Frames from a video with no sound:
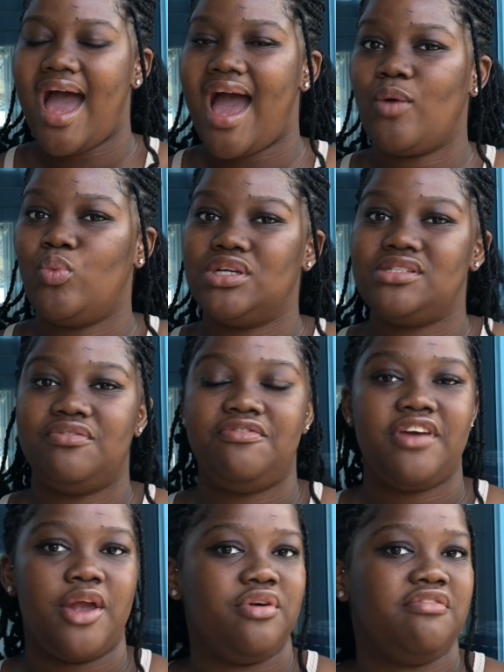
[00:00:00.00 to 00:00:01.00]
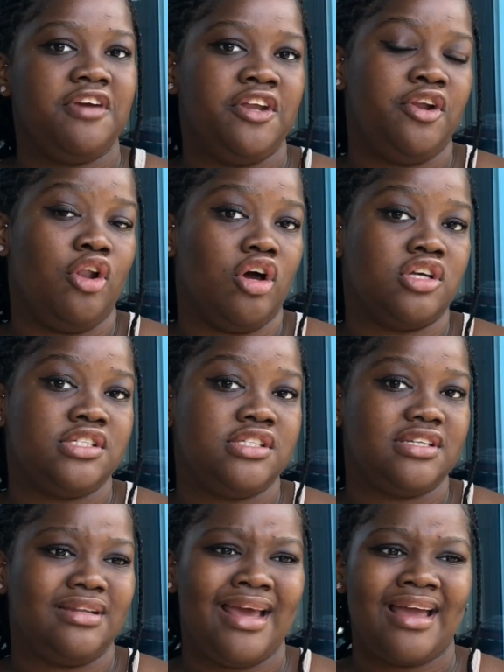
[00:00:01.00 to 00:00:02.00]
I was very, very
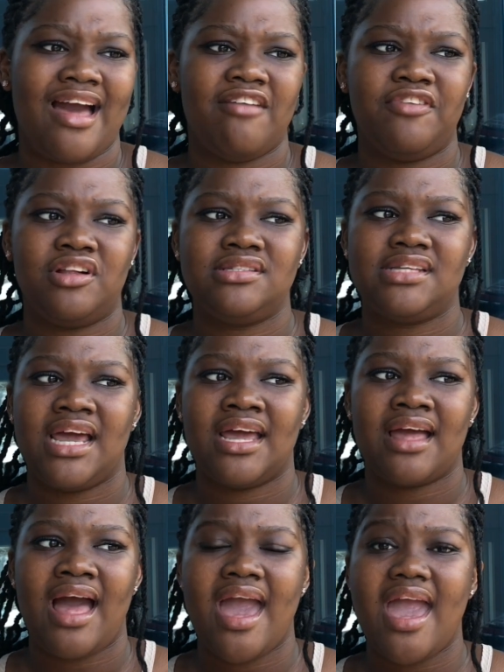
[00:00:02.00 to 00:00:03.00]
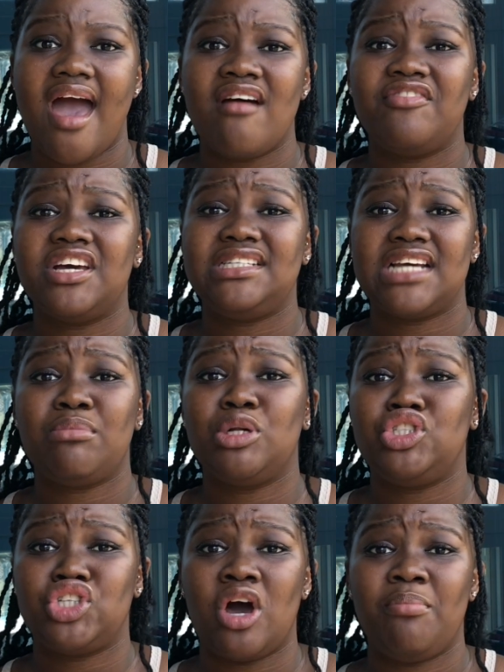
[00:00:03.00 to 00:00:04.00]
lost. Like, I felt like I have a double
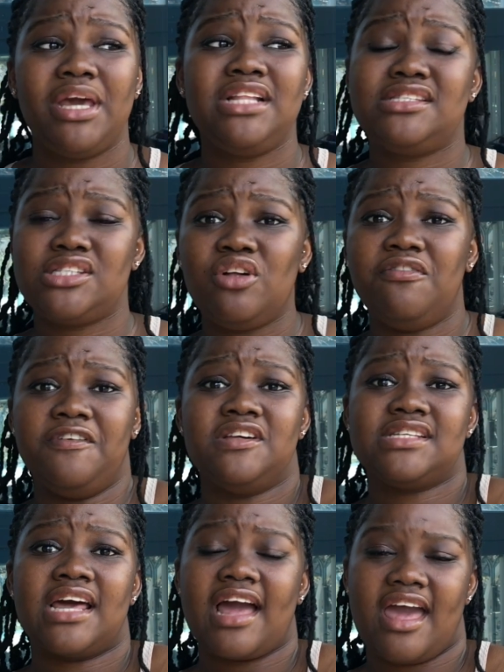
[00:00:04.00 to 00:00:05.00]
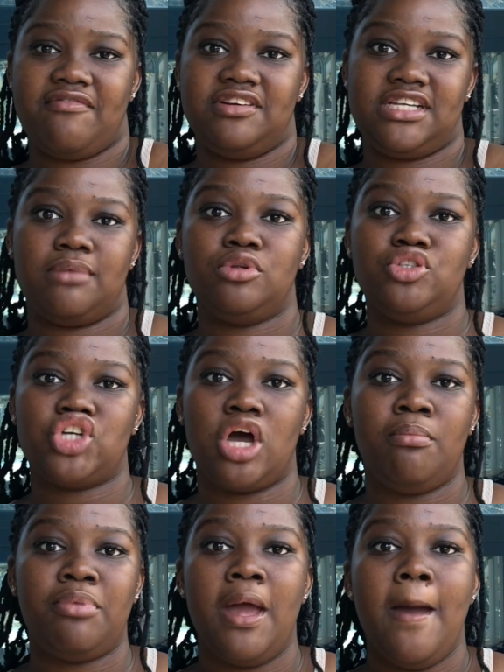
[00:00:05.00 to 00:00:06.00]
job. It still feels like I have a double
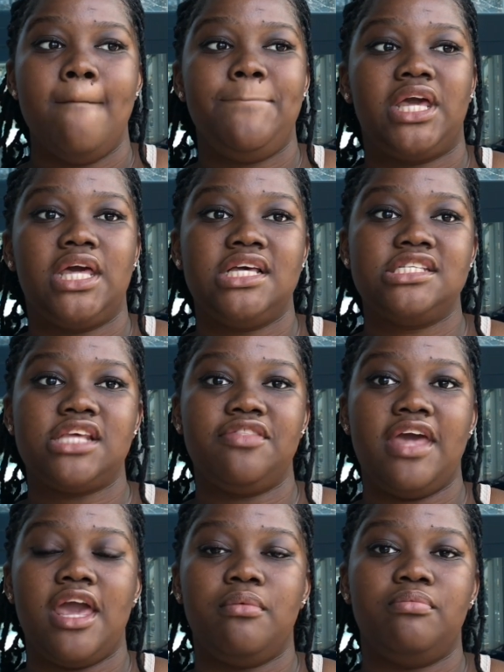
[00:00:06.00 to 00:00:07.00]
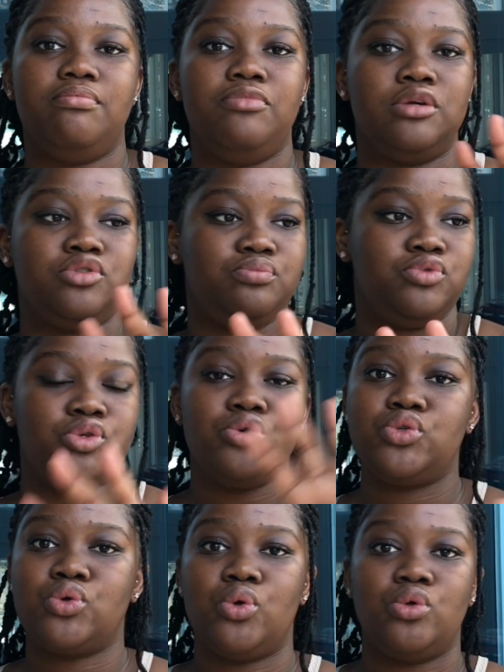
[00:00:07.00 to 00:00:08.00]
job because the two
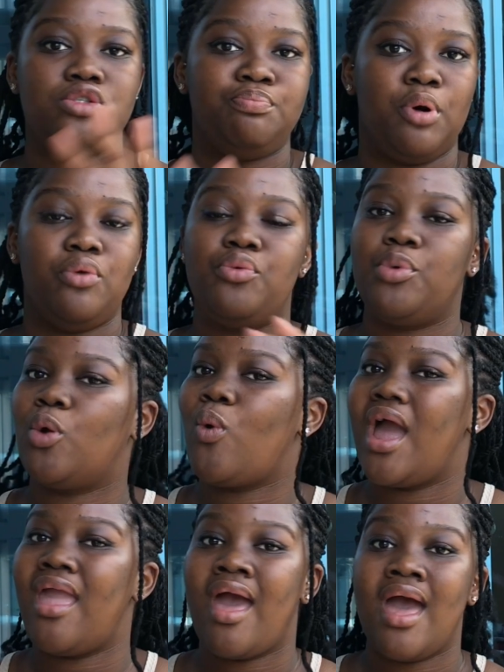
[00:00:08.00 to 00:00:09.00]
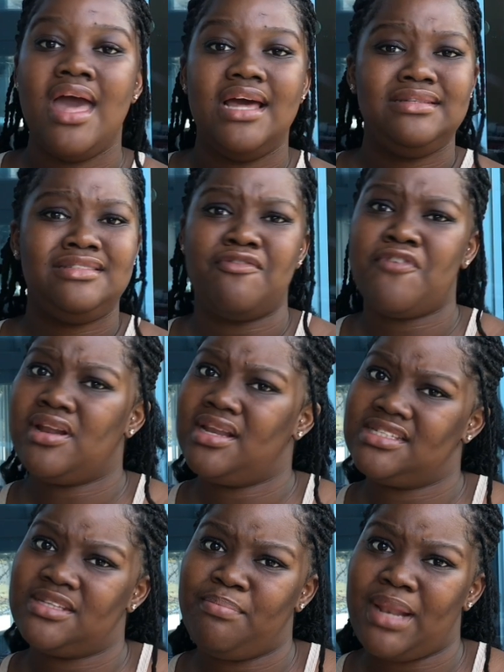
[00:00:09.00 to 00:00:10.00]
schools both require different
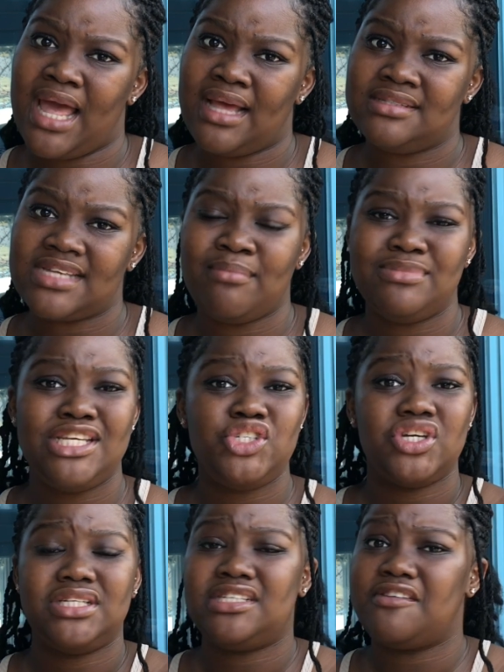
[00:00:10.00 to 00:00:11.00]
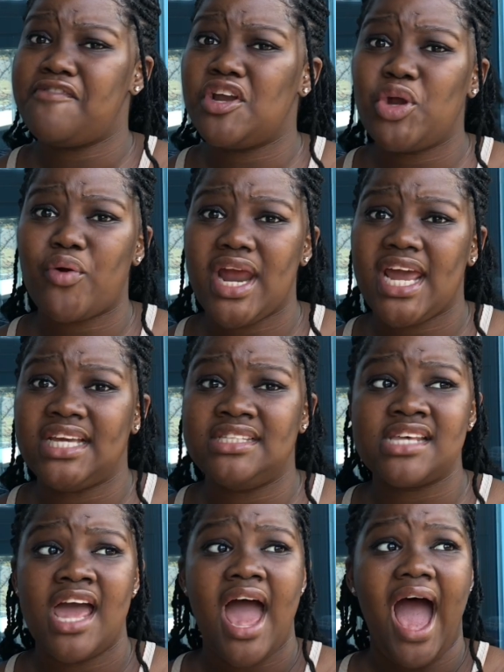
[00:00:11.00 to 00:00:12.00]
lesson plans. I'm teaching different
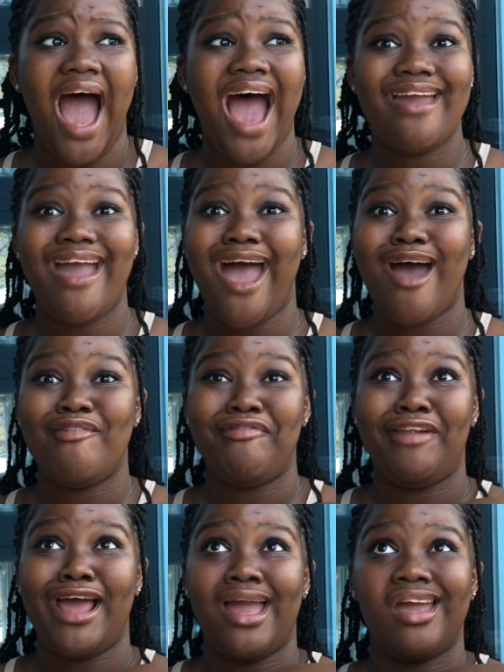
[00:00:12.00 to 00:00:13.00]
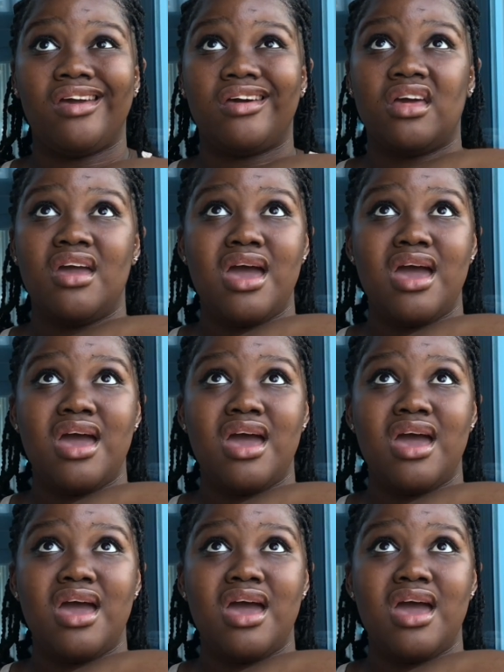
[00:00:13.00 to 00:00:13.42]
grades. I have, like,